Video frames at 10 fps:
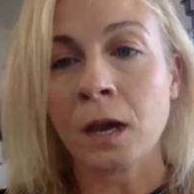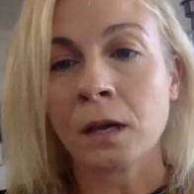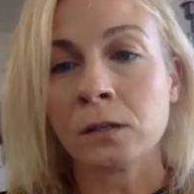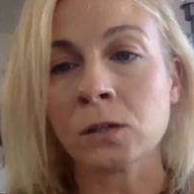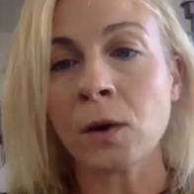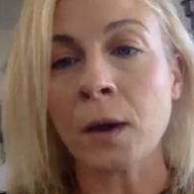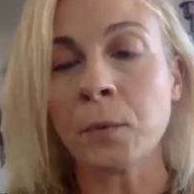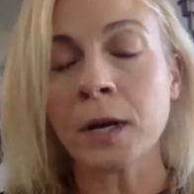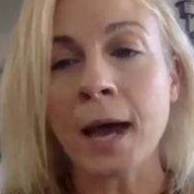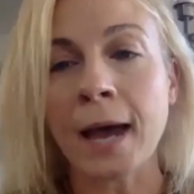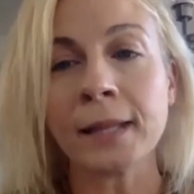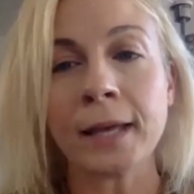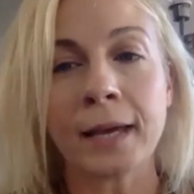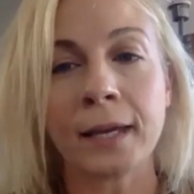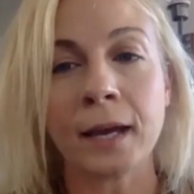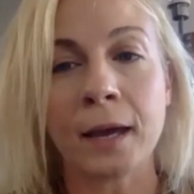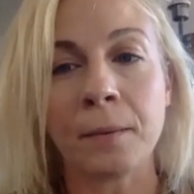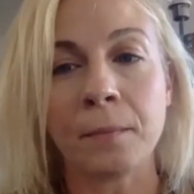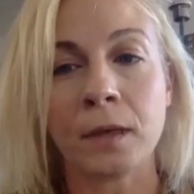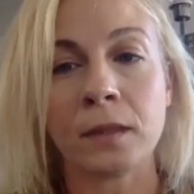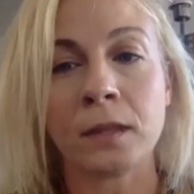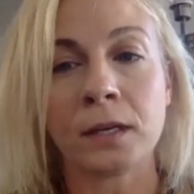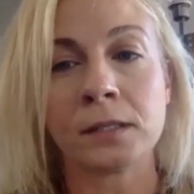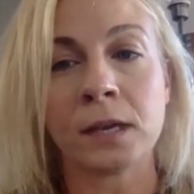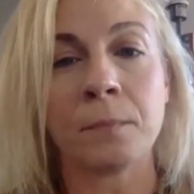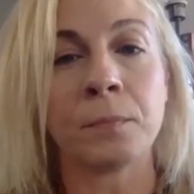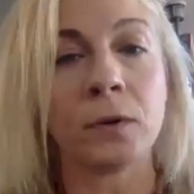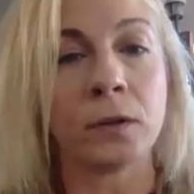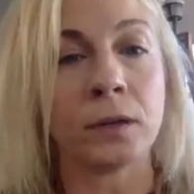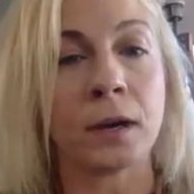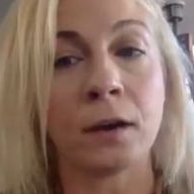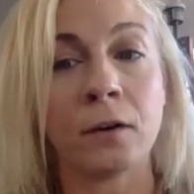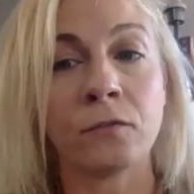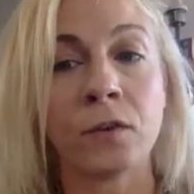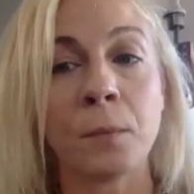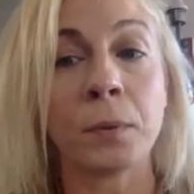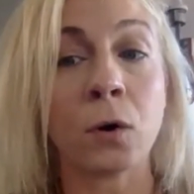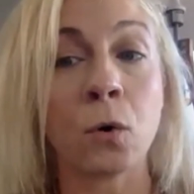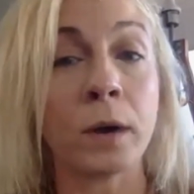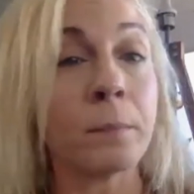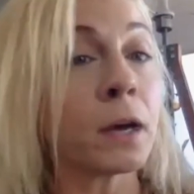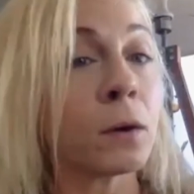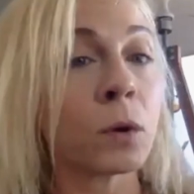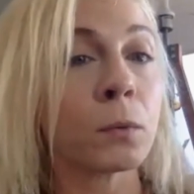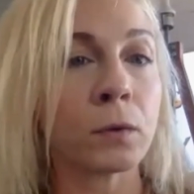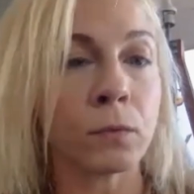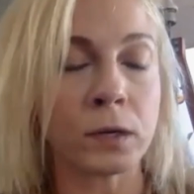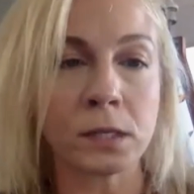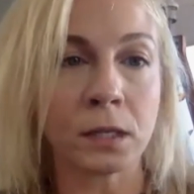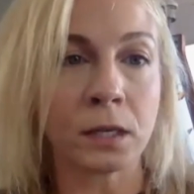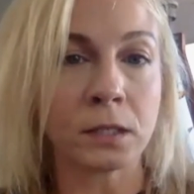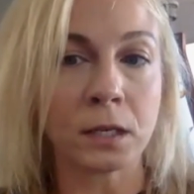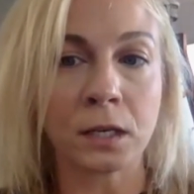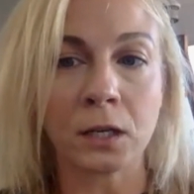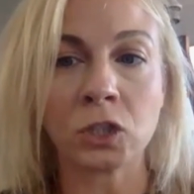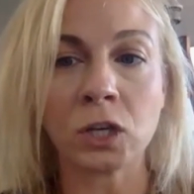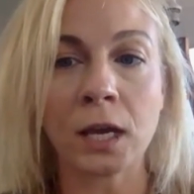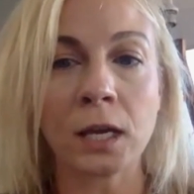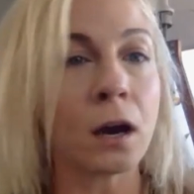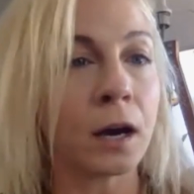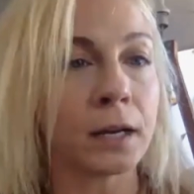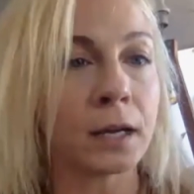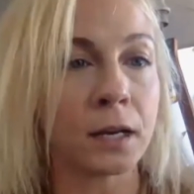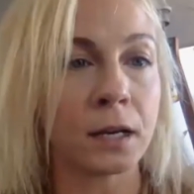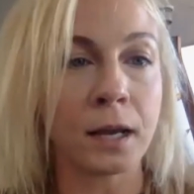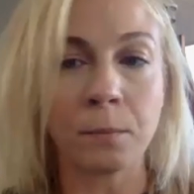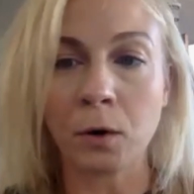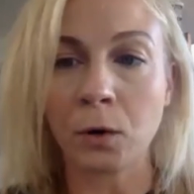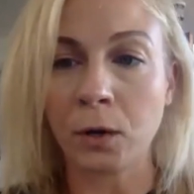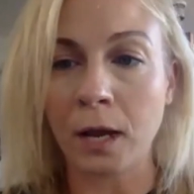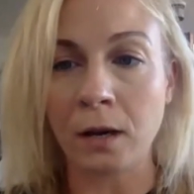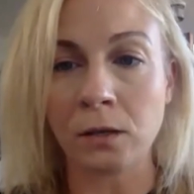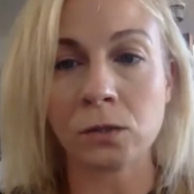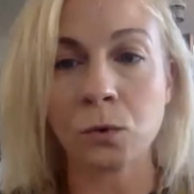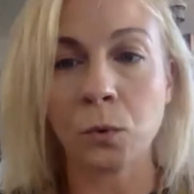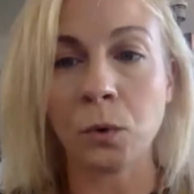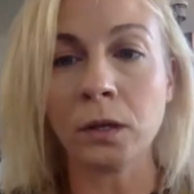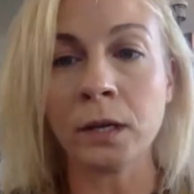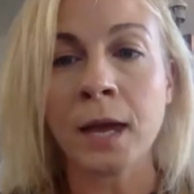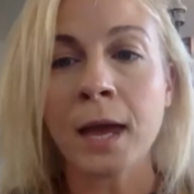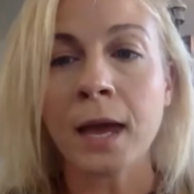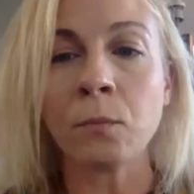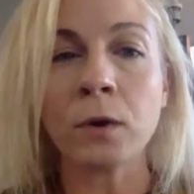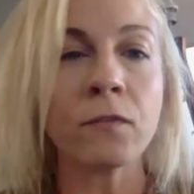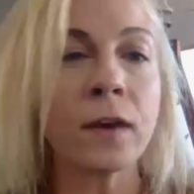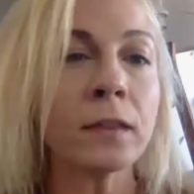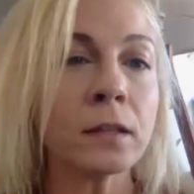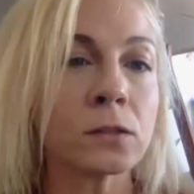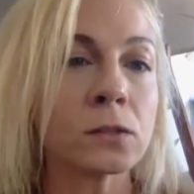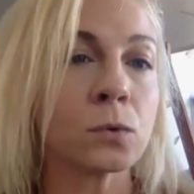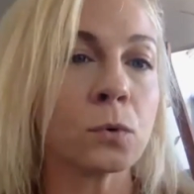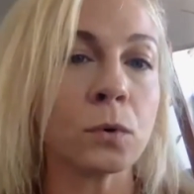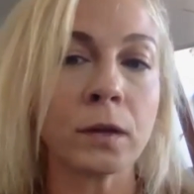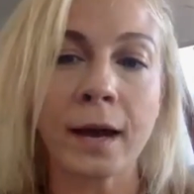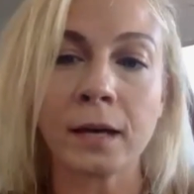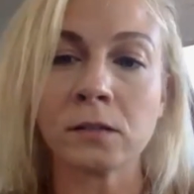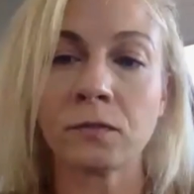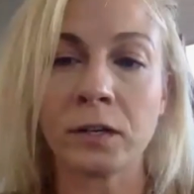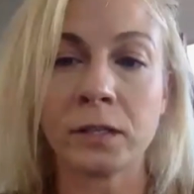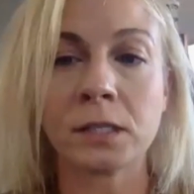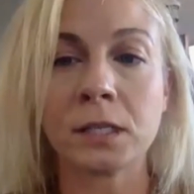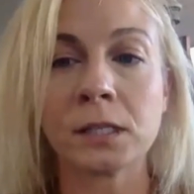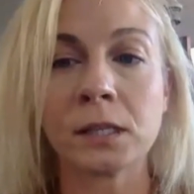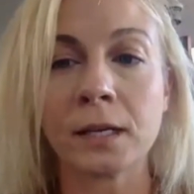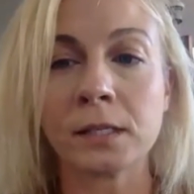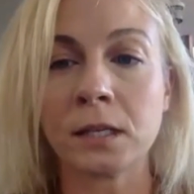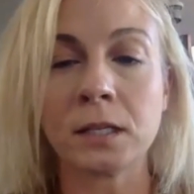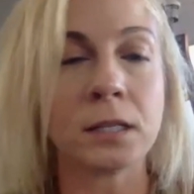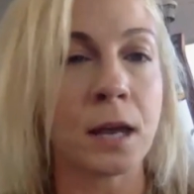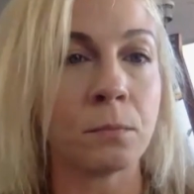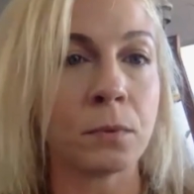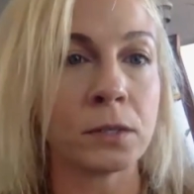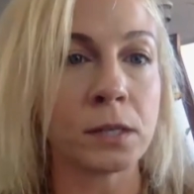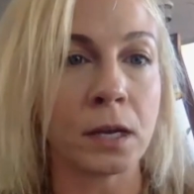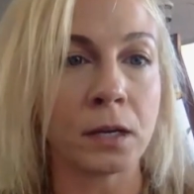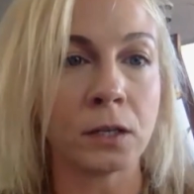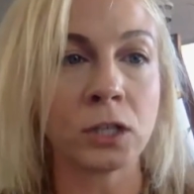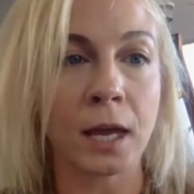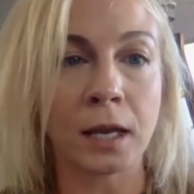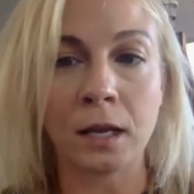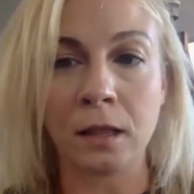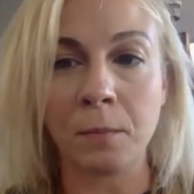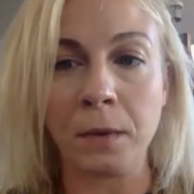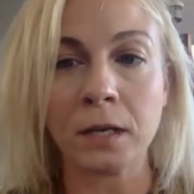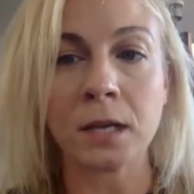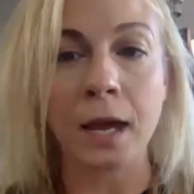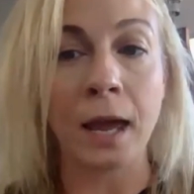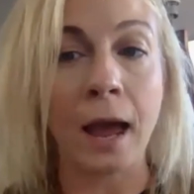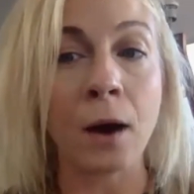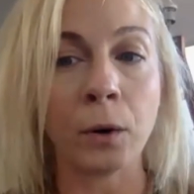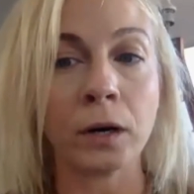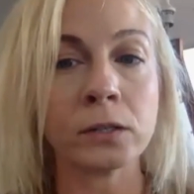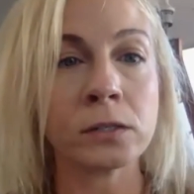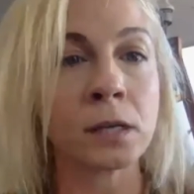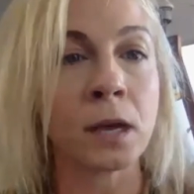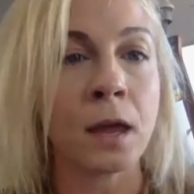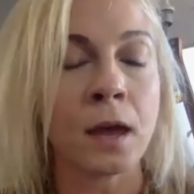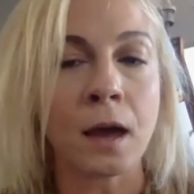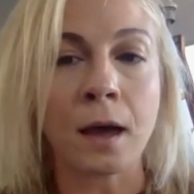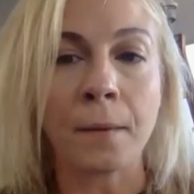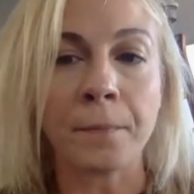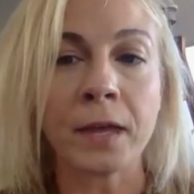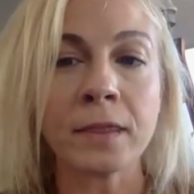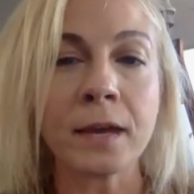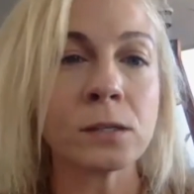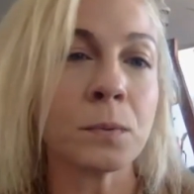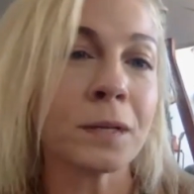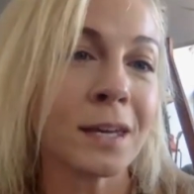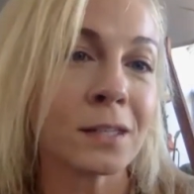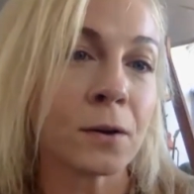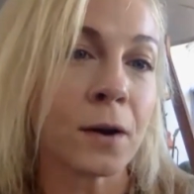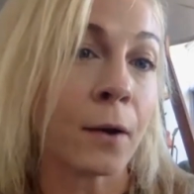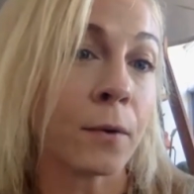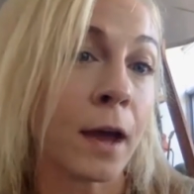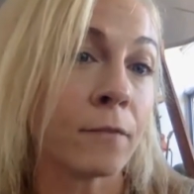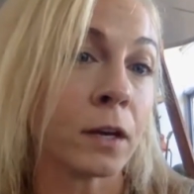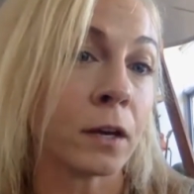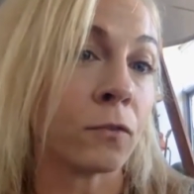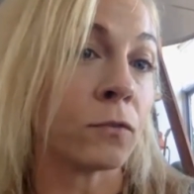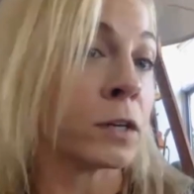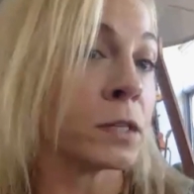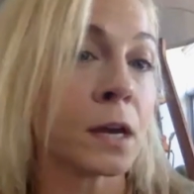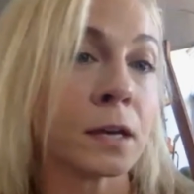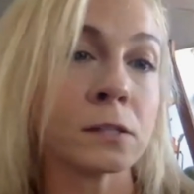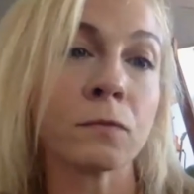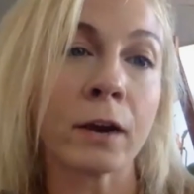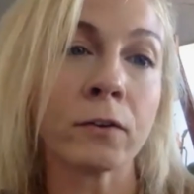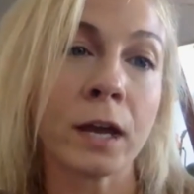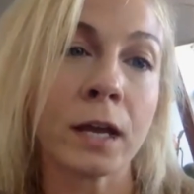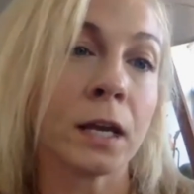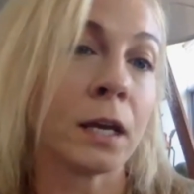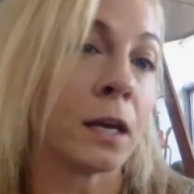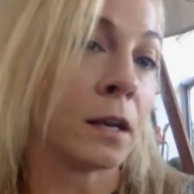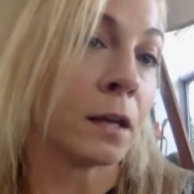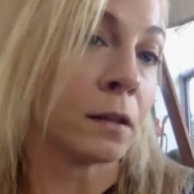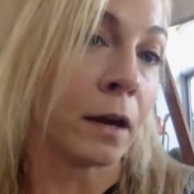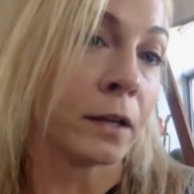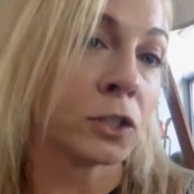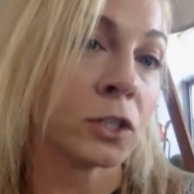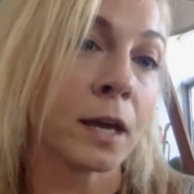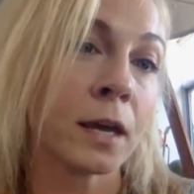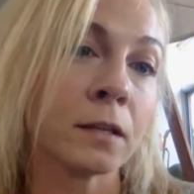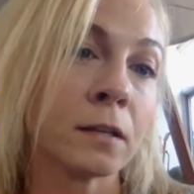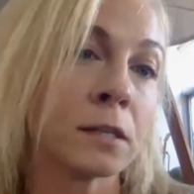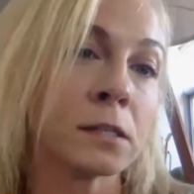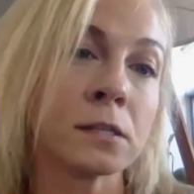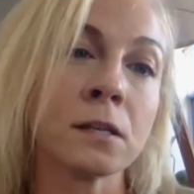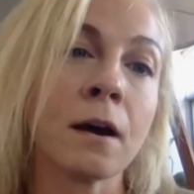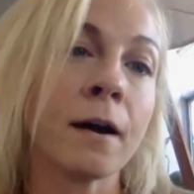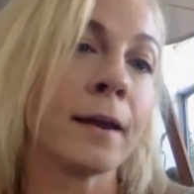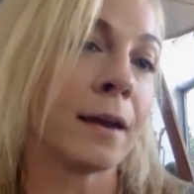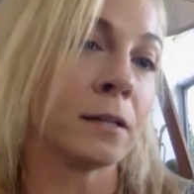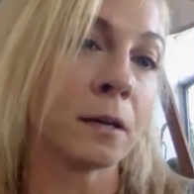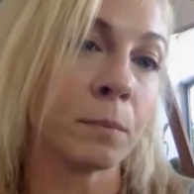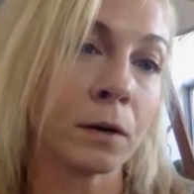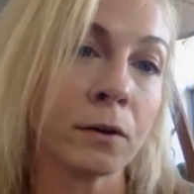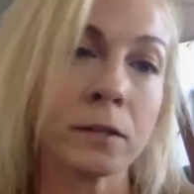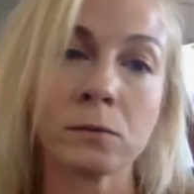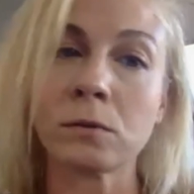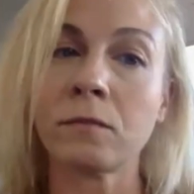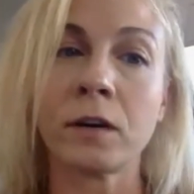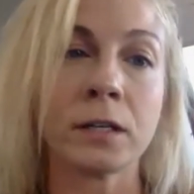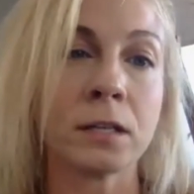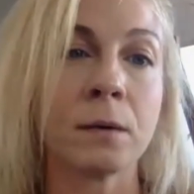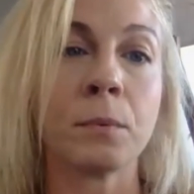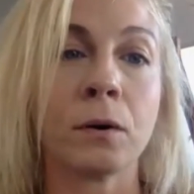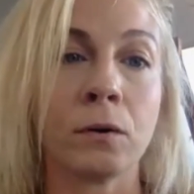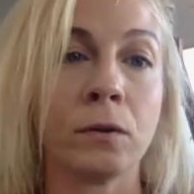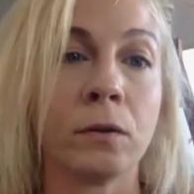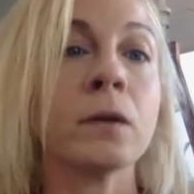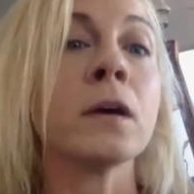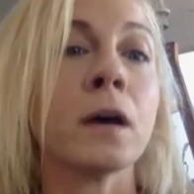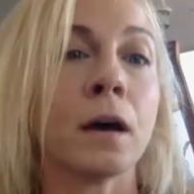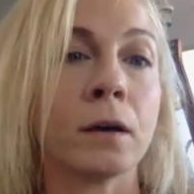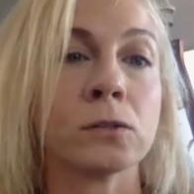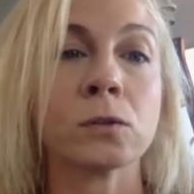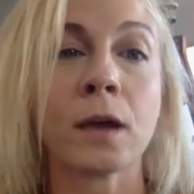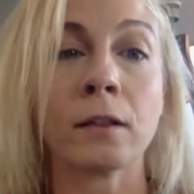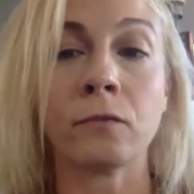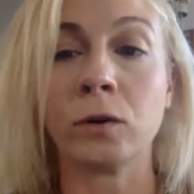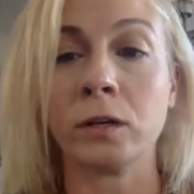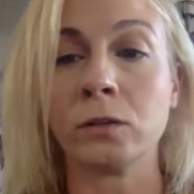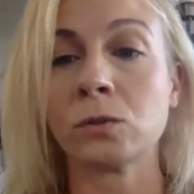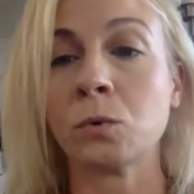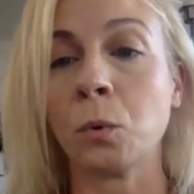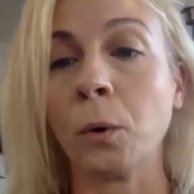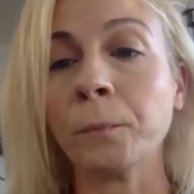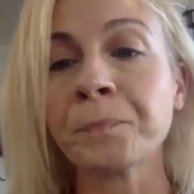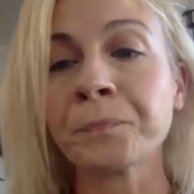So I want to highlight the example of Pacoima, where we recently did a shade audit in a neighborhood and a school. And we found that the school has, for instance, less than 10% shade in the midday hours. And that's when kids are out having recess, recreating, eating lunch. And this is not atypical. This was a very typical California school.